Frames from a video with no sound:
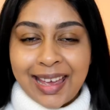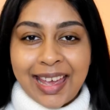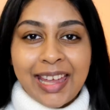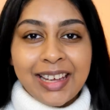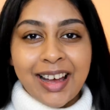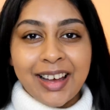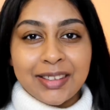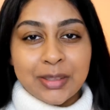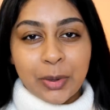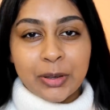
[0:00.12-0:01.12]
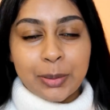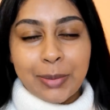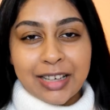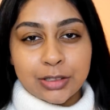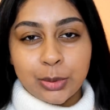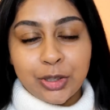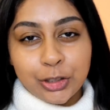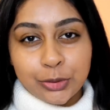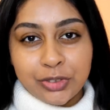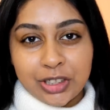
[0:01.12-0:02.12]
Hey guys, welcome back to a
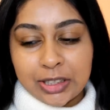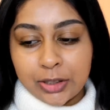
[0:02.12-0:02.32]
new video.